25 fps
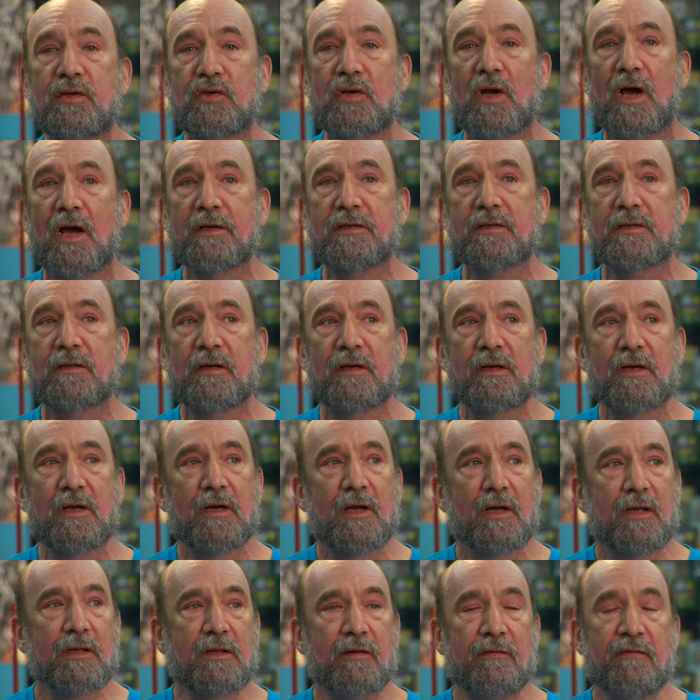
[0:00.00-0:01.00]
just
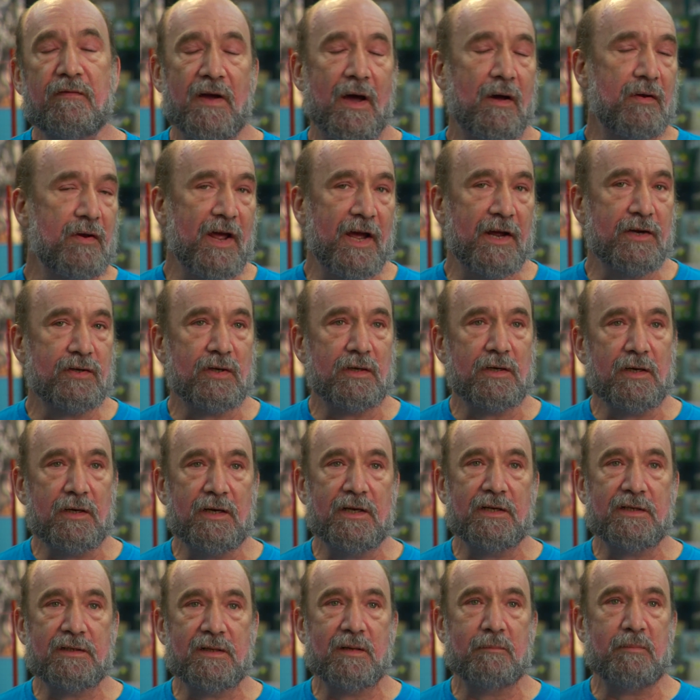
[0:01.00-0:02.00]
the foundation. It
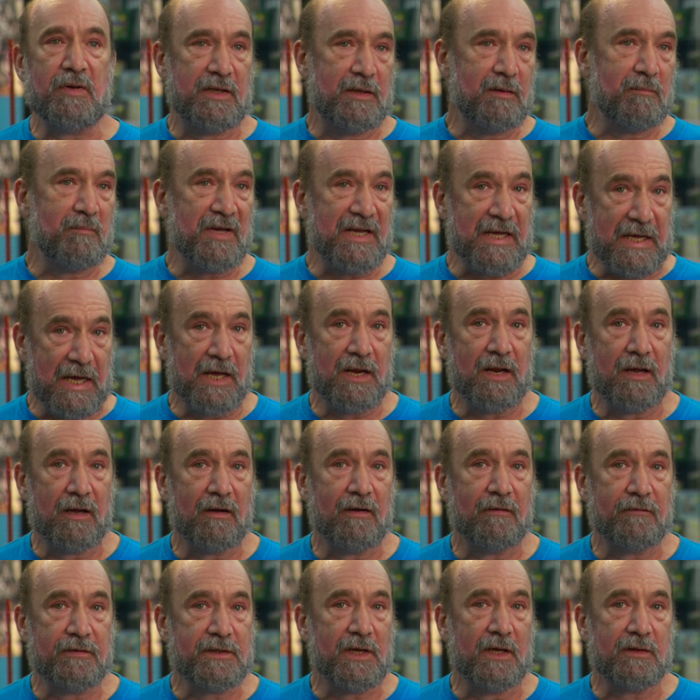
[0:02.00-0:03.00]
needs to be the
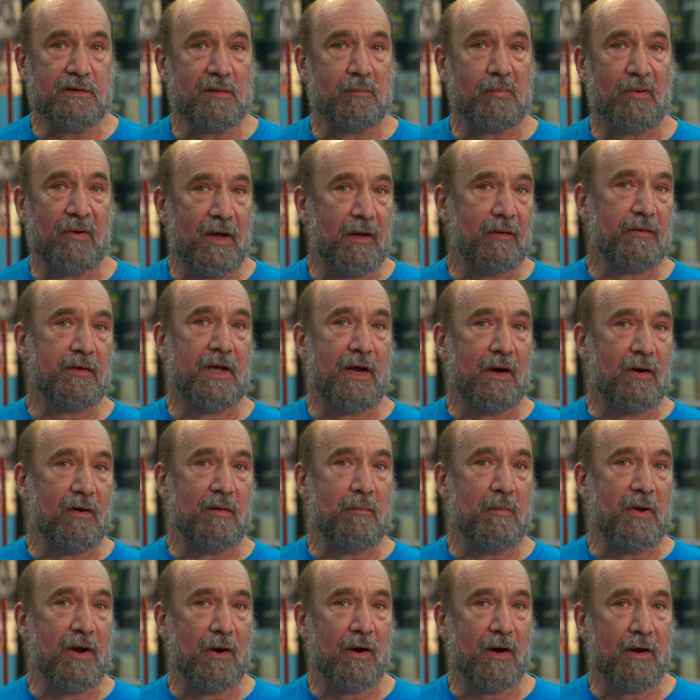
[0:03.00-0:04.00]
beginning of sensible health care in
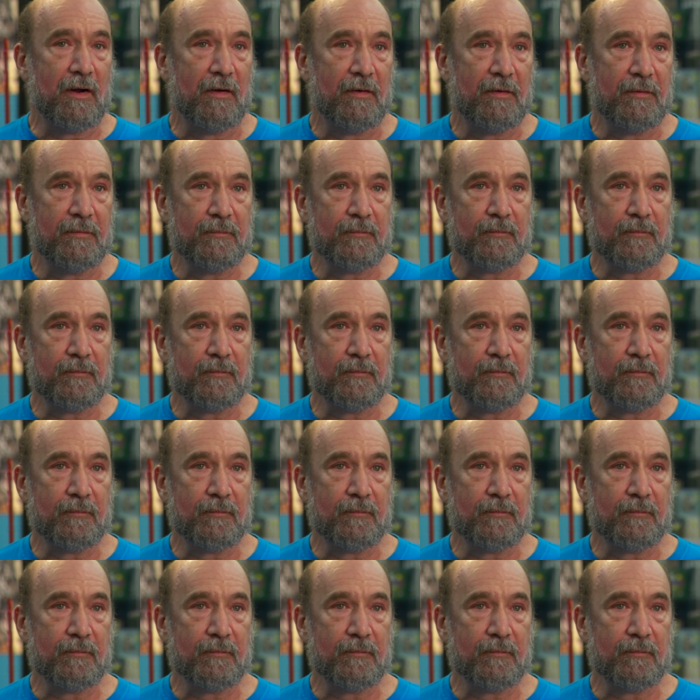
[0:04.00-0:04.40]
America.